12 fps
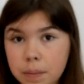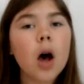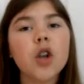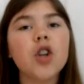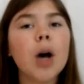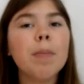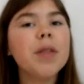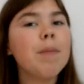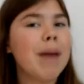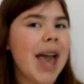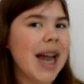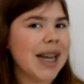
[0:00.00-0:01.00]
On top of the
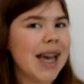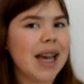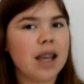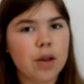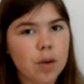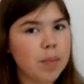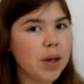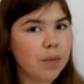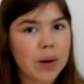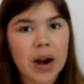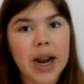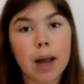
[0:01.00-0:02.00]
pannier, you would be
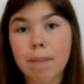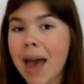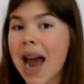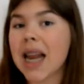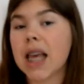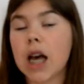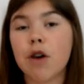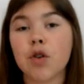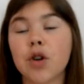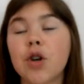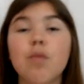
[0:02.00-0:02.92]
wearing a petticoat,